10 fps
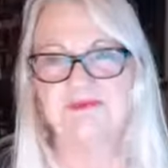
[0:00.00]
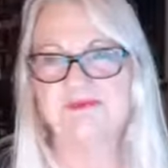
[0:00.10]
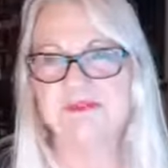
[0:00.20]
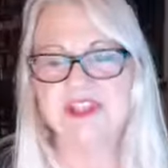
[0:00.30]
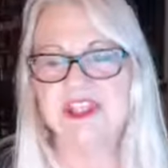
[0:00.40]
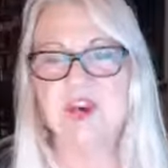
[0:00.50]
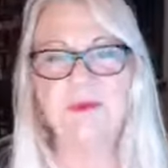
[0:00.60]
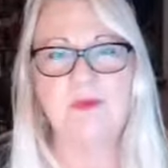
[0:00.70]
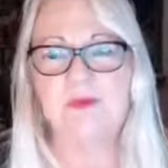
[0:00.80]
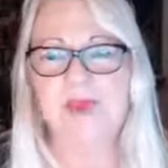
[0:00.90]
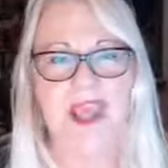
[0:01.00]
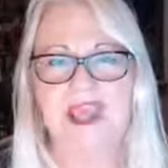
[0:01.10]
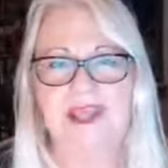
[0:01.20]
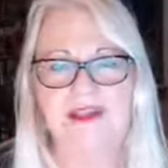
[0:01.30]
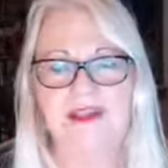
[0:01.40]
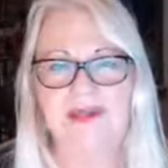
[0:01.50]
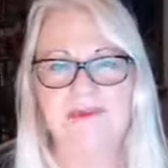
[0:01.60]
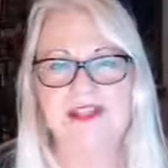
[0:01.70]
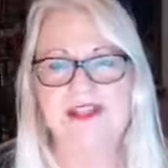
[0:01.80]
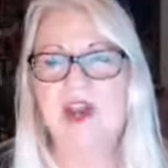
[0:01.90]
terrible pain, I mean,
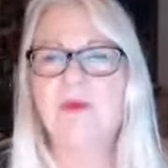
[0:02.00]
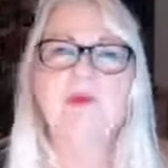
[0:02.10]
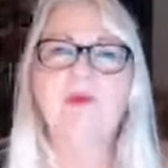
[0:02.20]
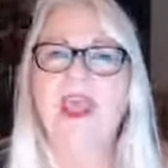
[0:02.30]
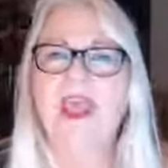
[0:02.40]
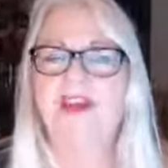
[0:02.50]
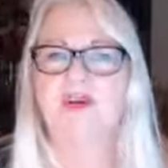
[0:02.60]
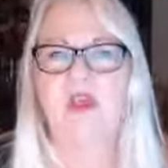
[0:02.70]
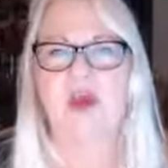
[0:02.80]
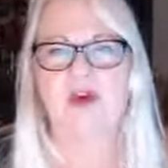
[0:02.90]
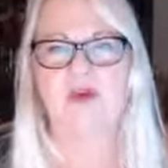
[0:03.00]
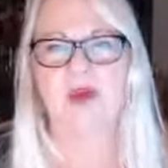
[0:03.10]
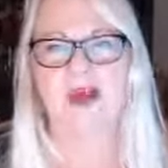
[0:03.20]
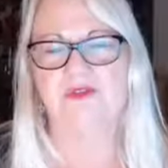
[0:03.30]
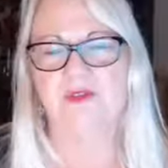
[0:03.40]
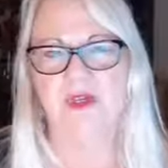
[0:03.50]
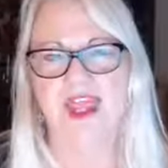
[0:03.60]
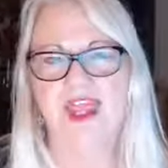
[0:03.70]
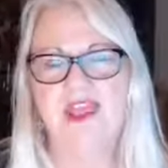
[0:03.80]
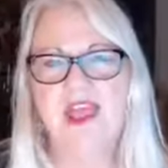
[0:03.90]
terrible pain along, around the
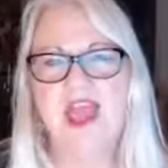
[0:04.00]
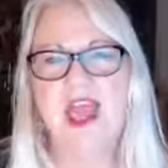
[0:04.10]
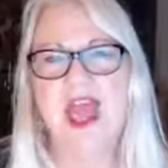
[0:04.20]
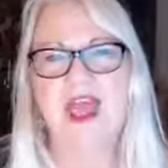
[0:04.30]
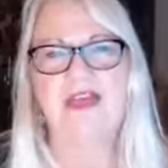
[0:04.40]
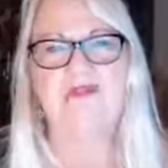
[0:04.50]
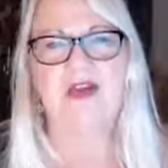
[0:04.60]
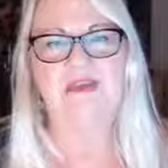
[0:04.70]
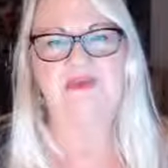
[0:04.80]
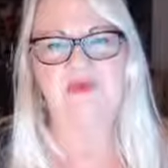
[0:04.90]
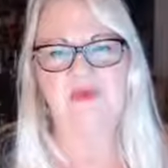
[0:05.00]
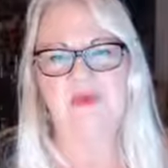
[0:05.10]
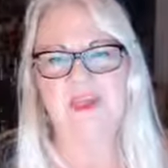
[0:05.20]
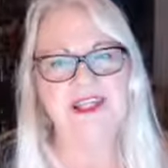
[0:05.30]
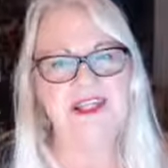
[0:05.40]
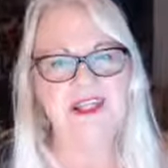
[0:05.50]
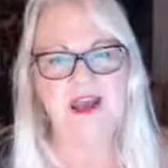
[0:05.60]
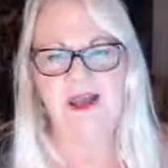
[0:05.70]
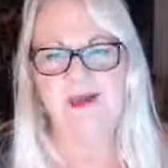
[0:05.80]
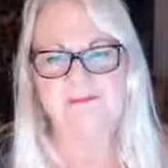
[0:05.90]
way, I've, I've really,
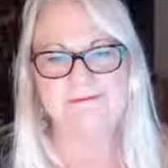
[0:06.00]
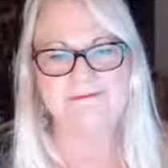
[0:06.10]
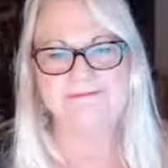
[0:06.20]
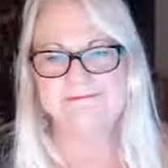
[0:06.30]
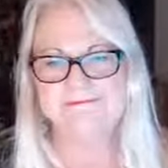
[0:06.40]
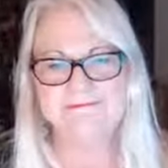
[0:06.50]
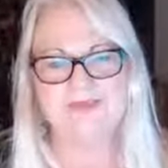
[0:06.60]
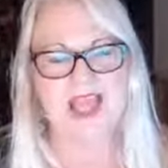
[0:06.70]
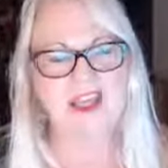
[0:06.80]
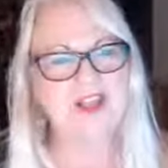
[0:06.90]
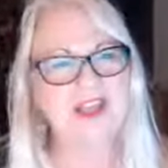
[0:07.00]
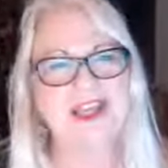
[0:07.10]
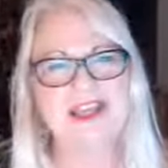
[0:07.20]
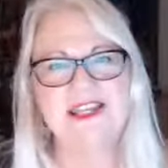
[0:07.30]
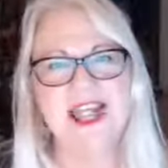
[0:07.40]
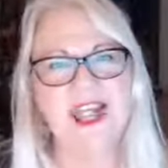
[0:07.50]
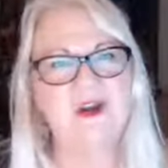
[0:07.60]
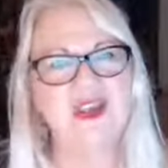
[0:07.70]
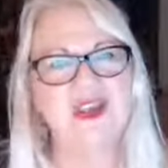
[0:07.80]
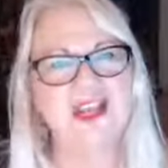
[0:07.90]
um, I look at it now
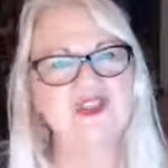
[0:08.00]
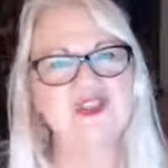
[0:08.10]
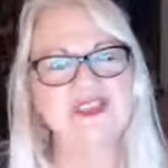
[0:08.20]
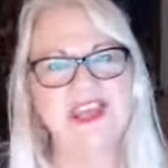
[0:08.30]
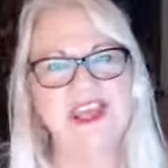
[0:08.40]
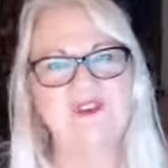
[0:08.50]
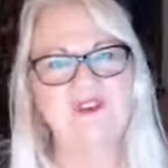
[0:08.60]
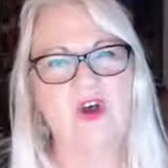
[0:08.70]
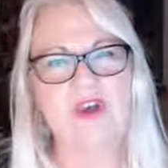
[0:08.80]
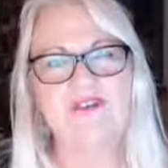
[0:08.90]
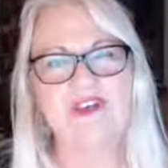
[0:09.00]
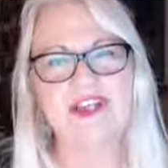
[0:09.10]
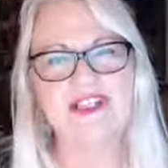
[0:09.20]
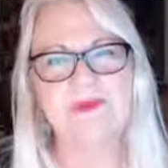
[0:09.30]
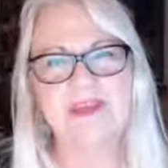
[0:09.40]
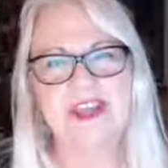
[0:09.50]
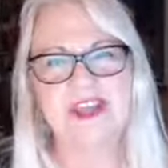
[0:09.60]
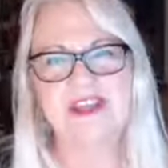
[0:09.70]
and I just think of all of it as being,